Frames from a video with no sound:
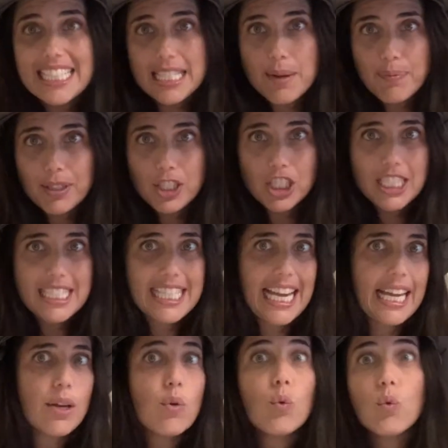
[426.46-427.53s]
step we're going to
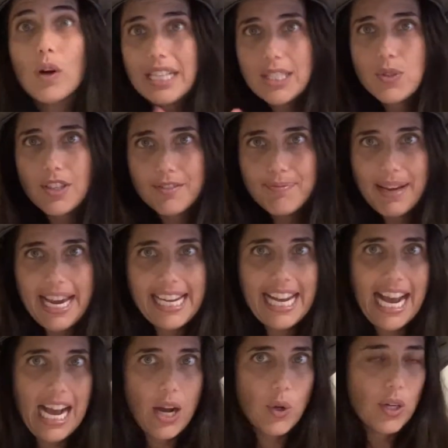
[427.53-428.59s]
take once we've made
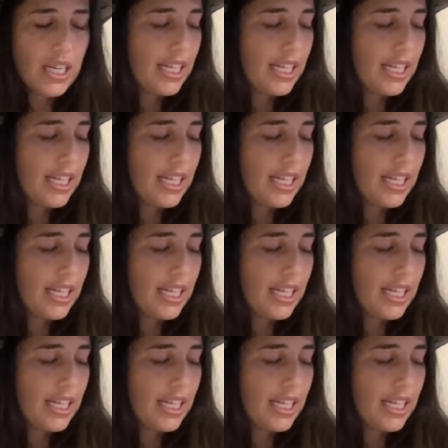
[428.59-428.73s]
our